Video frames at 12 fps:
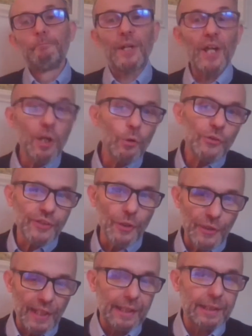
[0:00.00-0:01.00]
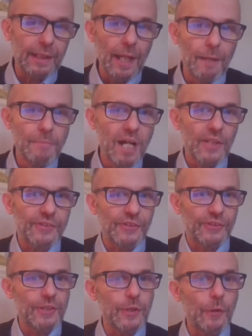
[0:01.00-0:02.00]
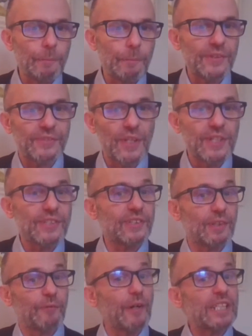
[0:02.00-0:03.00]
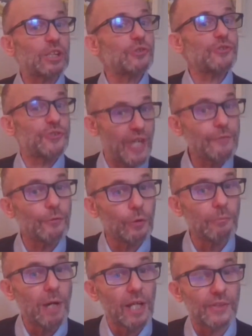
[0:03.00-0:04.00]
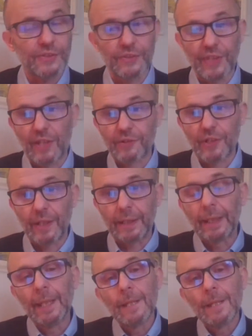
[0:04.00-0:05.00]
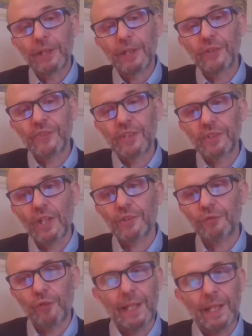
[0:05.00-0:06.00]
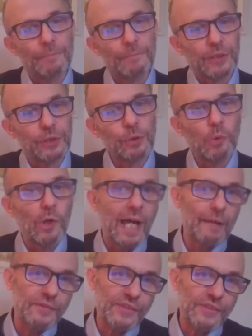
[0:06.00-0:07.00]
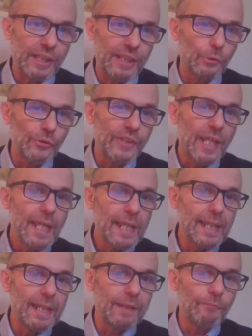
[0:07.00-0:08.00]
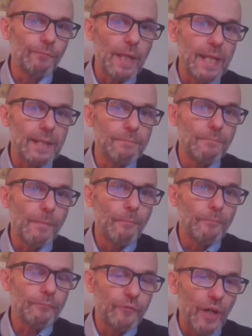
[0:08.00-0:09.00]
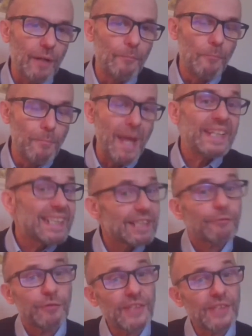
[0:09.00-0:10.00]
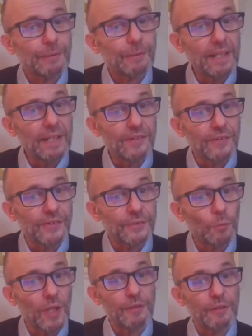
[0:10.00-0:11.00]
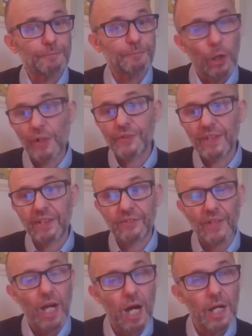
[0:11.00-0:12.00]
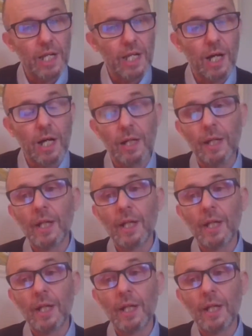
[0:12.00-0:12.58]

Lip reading: But I also think a master's in European studies is a very good general master's, actually, because it does flag up that you will have skills in many different disciplines, whether it's politics, IR,